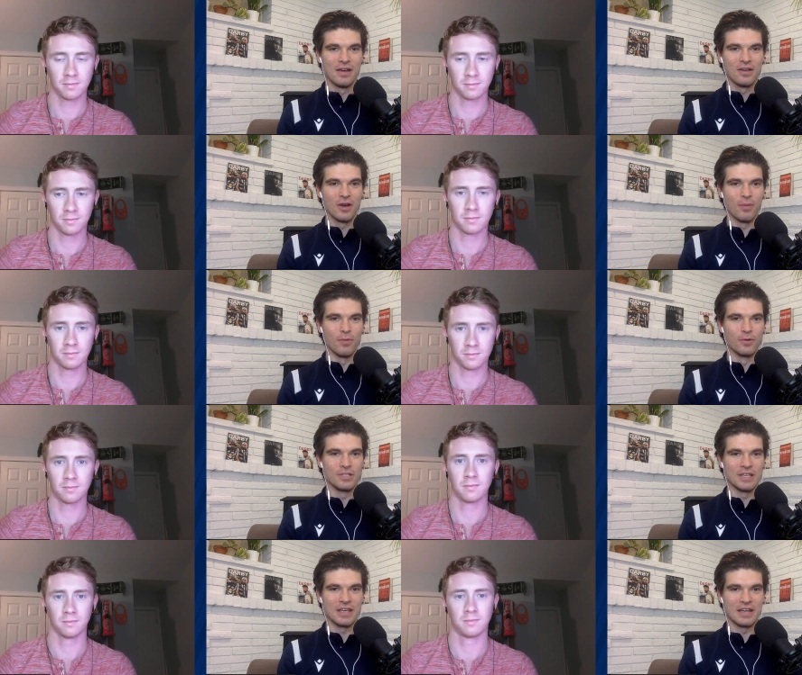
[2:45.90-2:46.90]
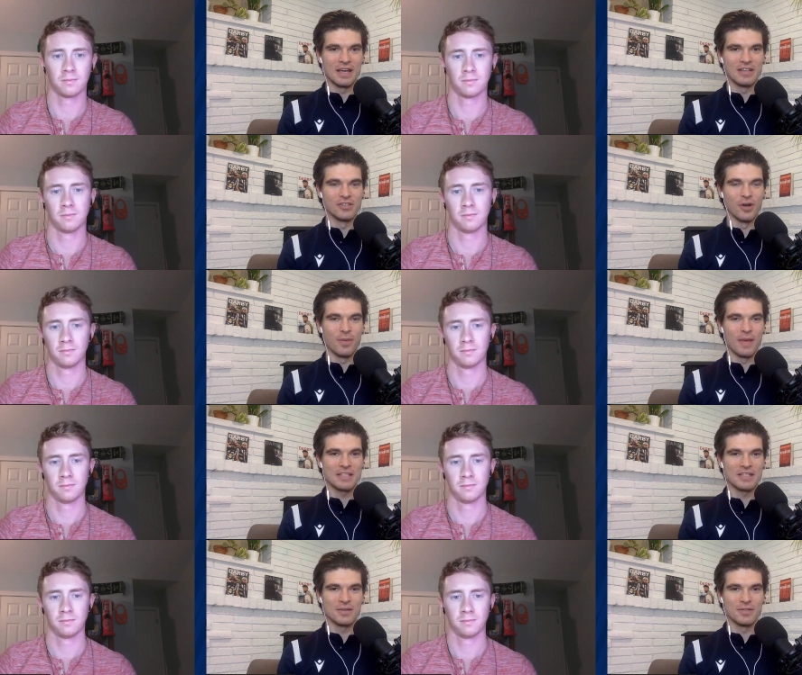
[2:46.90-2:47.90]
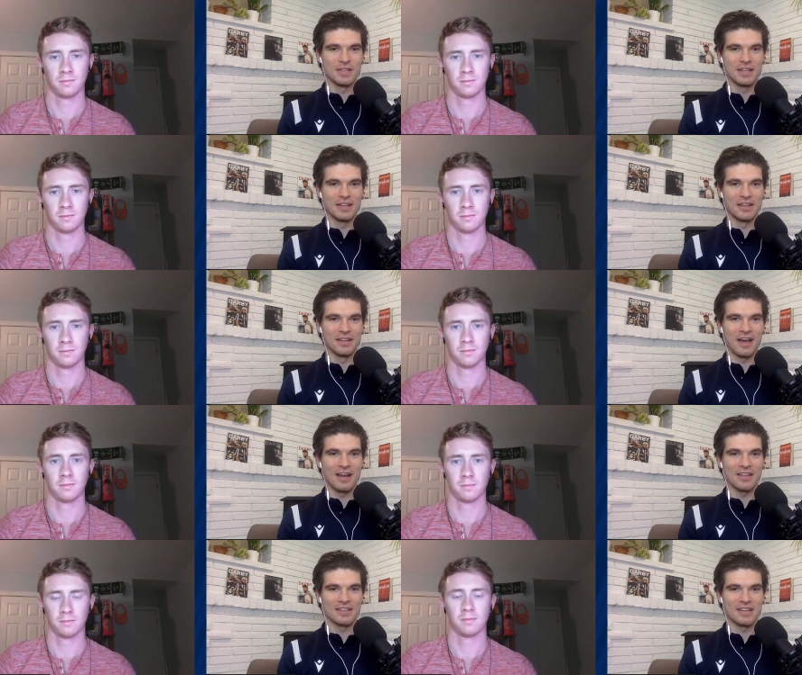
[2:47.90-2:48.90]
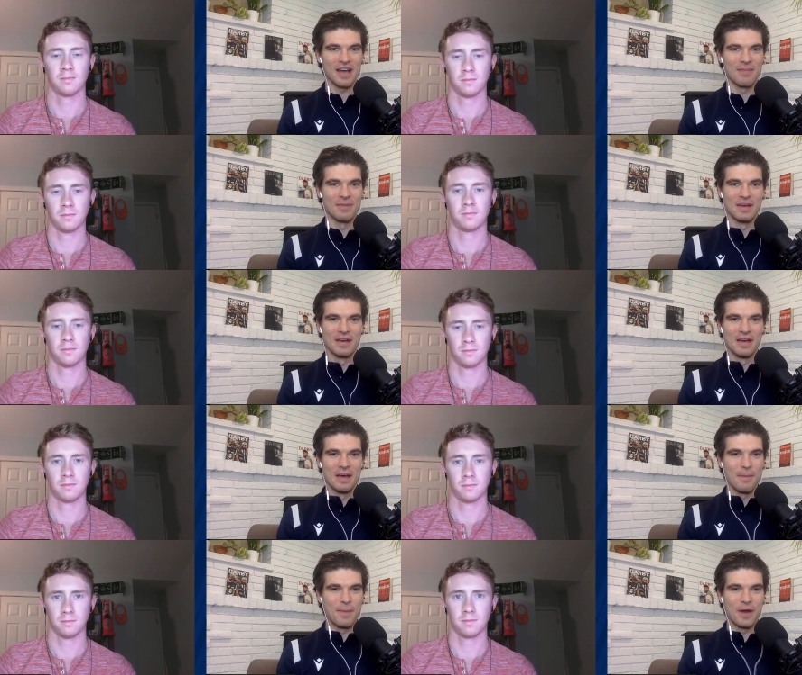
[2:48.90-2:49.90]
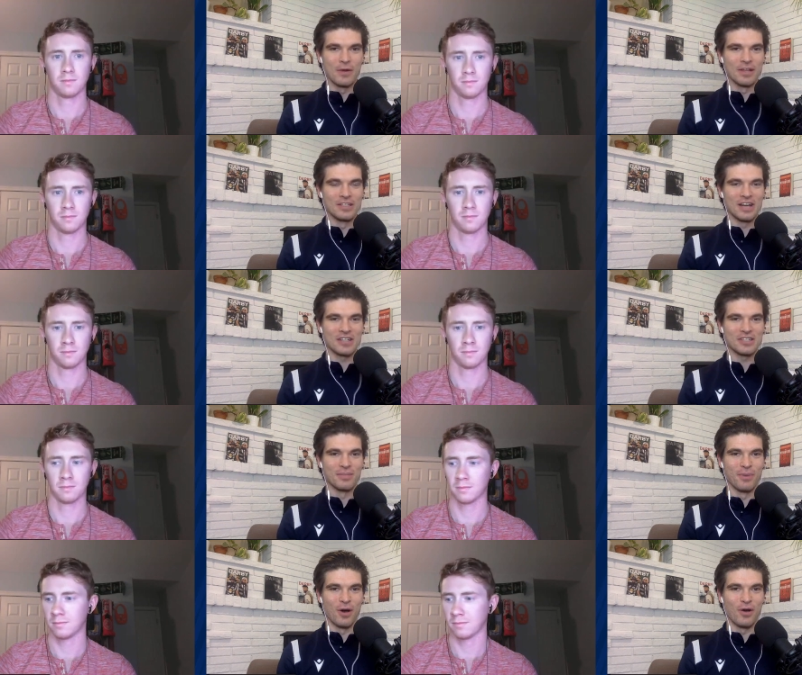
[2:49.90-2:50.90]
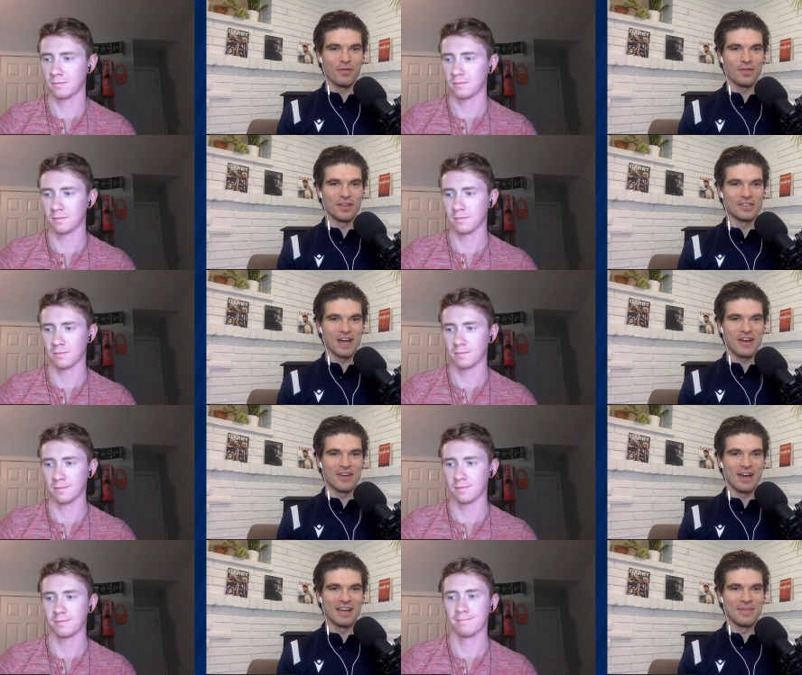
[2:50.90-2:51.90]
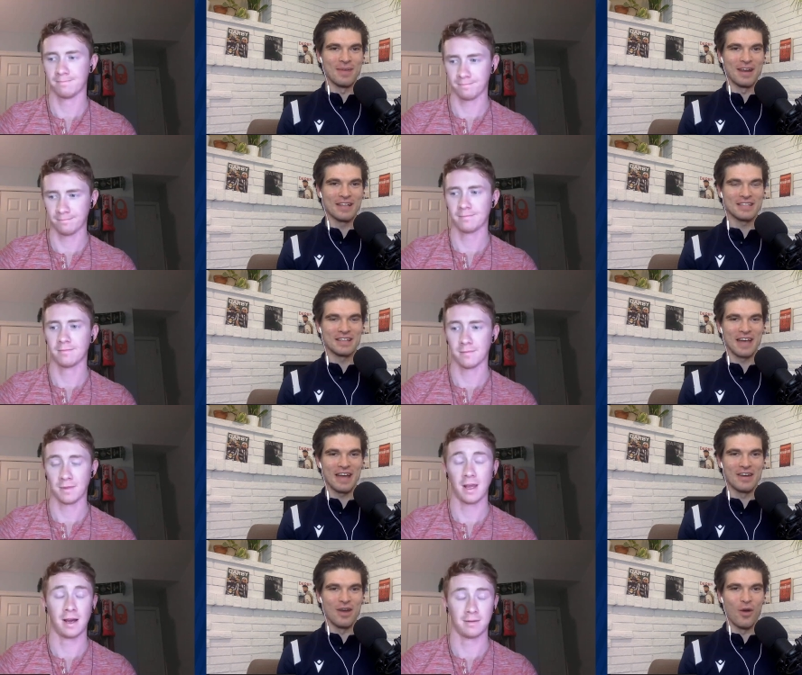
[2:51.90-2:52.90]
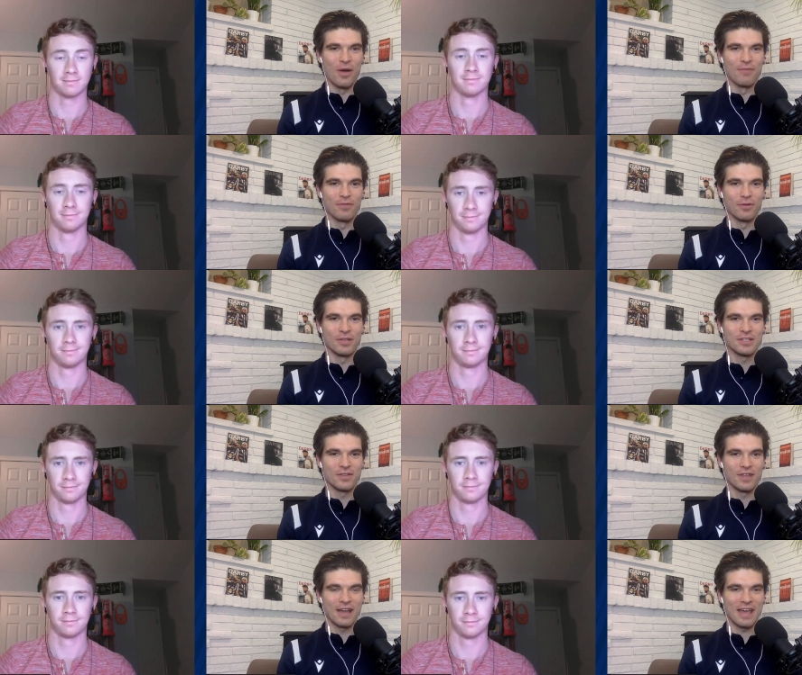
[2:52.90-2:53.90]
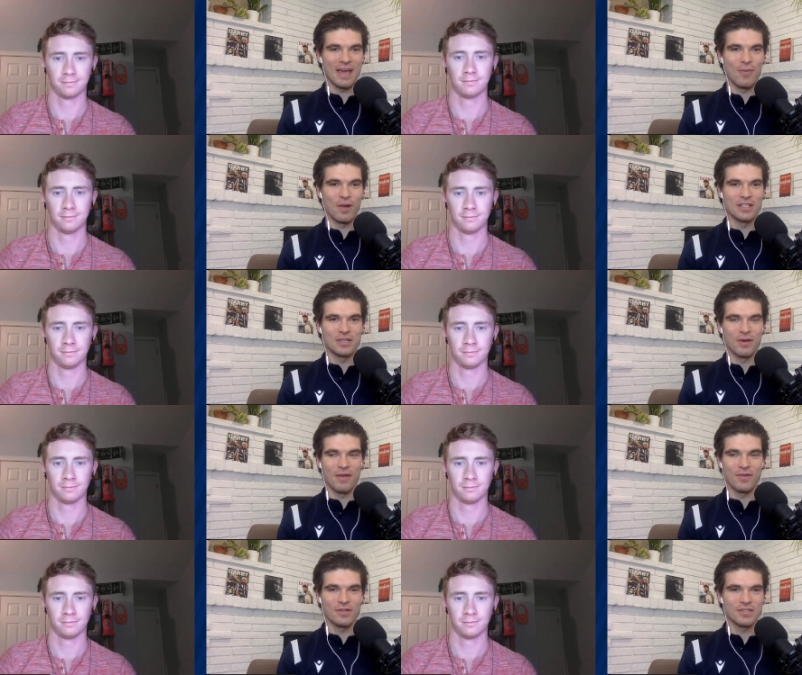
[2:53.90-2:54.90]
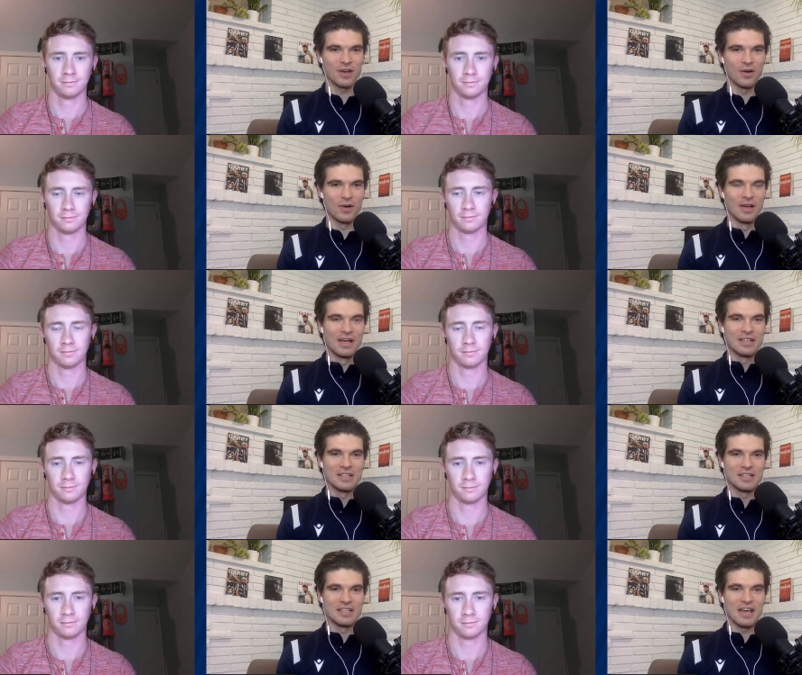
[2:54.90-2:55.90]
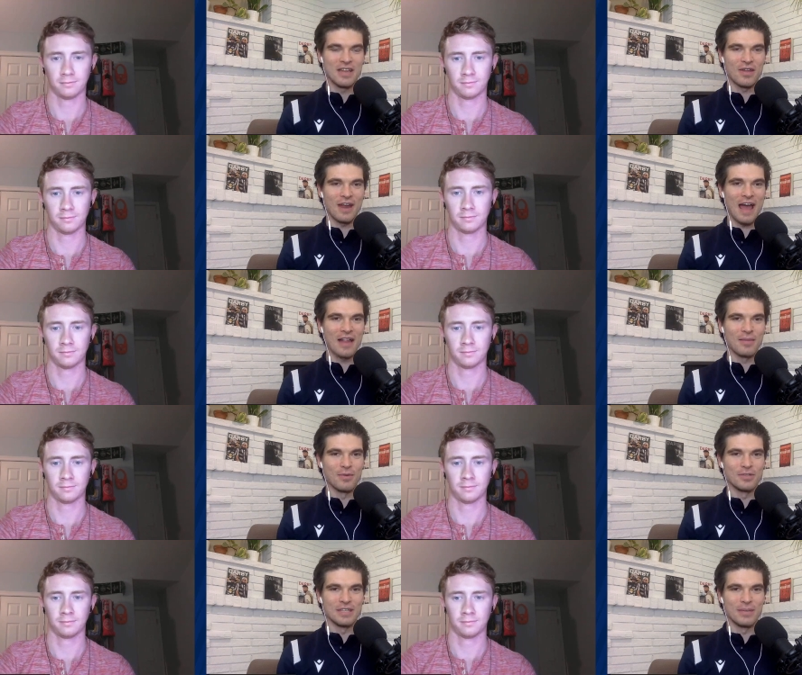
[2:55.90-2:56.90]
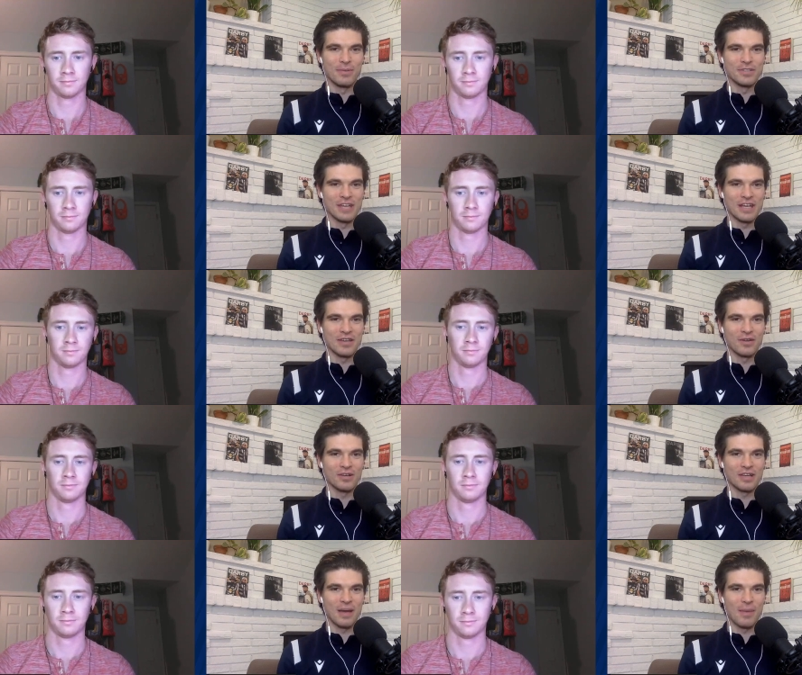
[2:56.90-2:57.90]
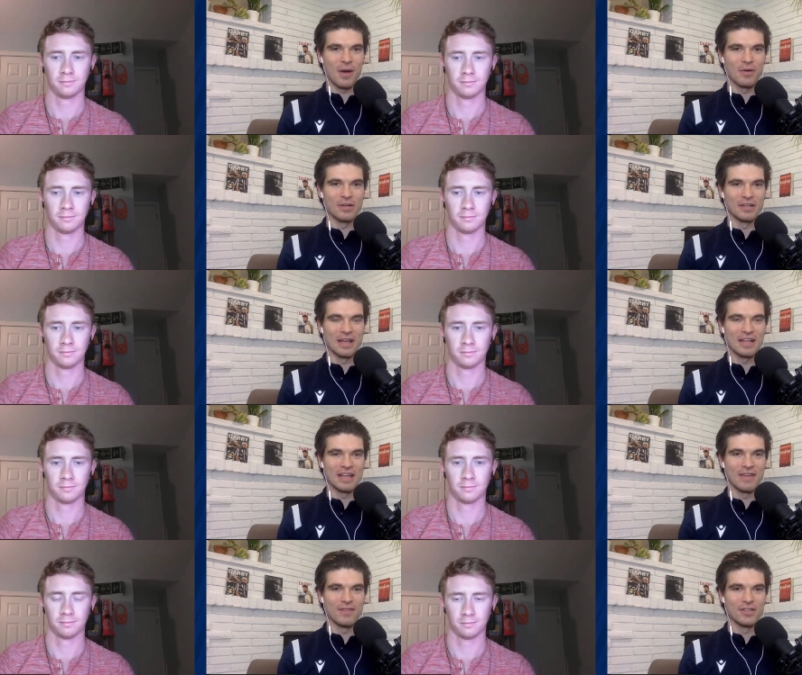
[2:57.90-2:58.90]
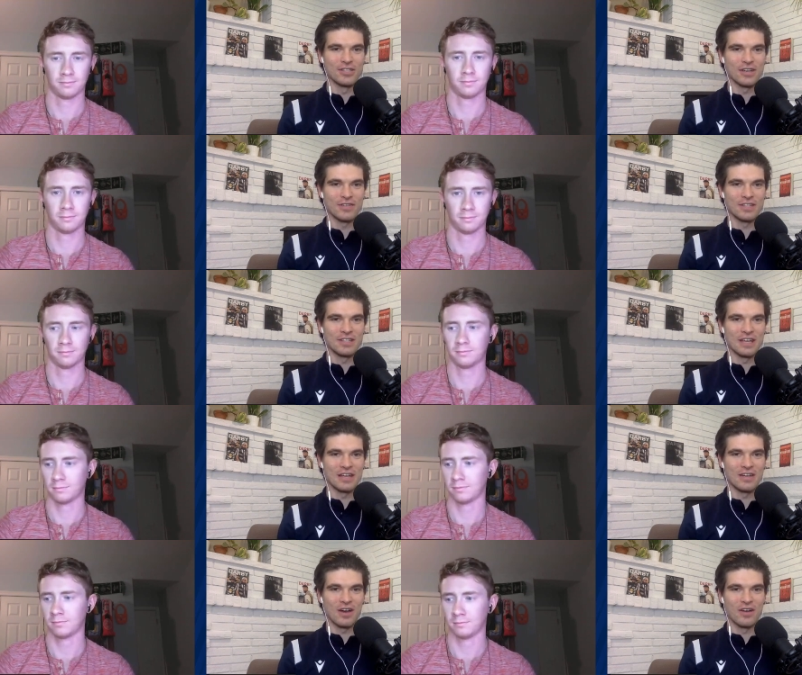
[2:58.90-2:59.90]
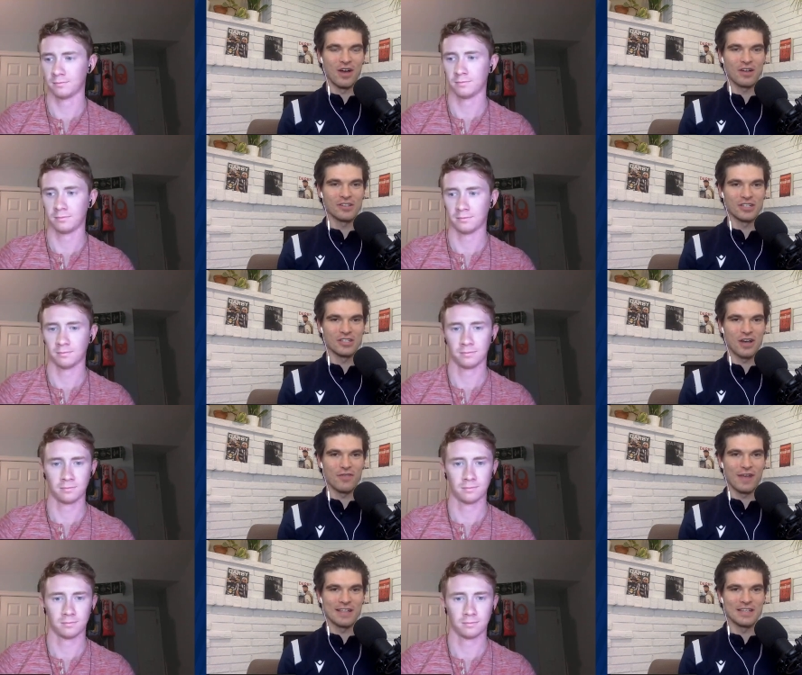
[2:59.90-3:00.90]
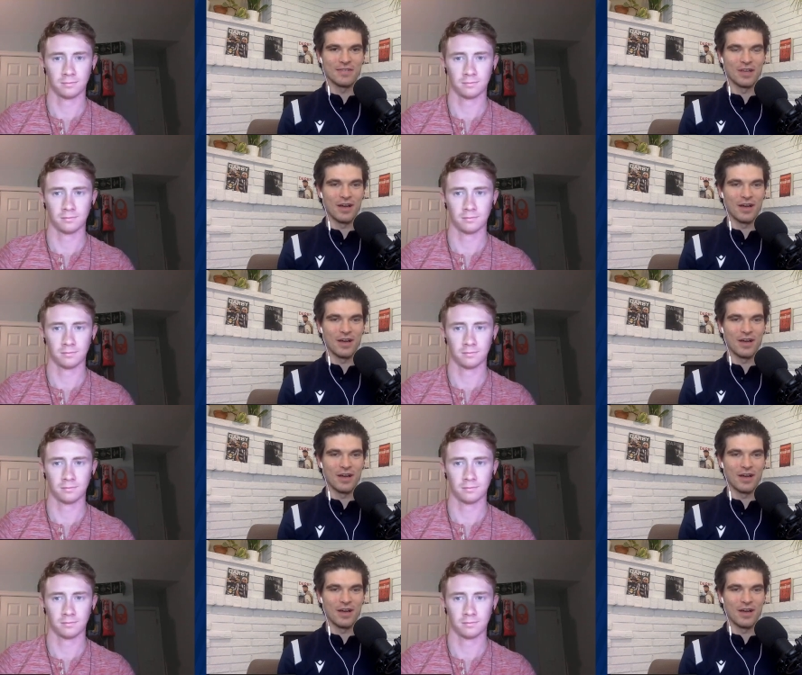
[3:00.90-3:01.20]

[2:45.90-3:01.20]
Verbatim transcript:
Speaker 1: you know, Musse and Joe Mason, who was leading the line at the time, barely touched the ball for the entire 90 minutes and had no influence over that game whatsoever. So, to see, I thought Ali Musse in particular to come out and, and give the shift he did, not, not just offensively,